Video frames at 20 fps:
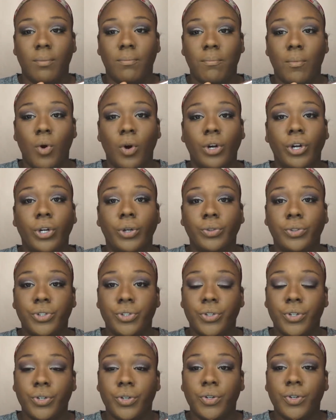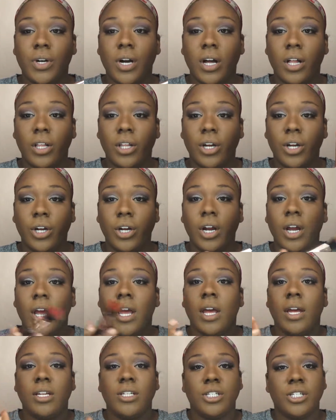more neutral color,
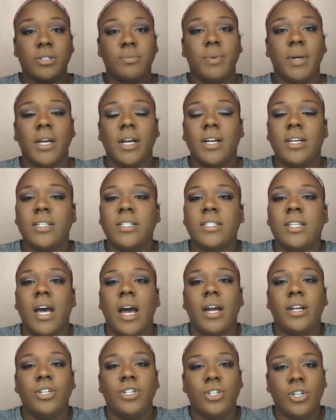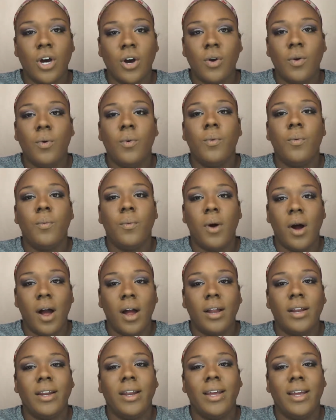just because I don't
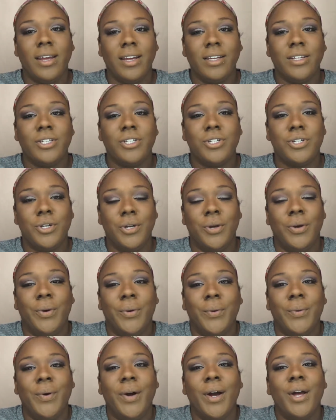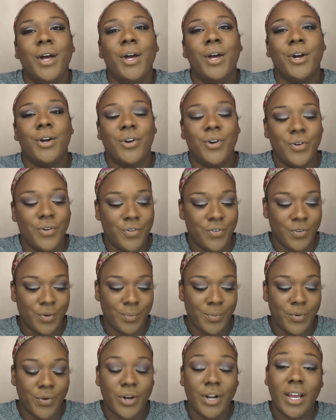want it to go
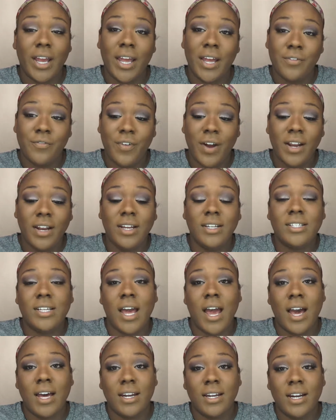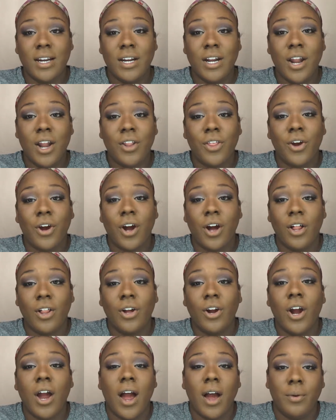overboard. If I need to add in another
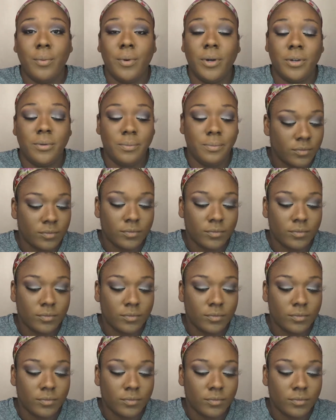color, I will.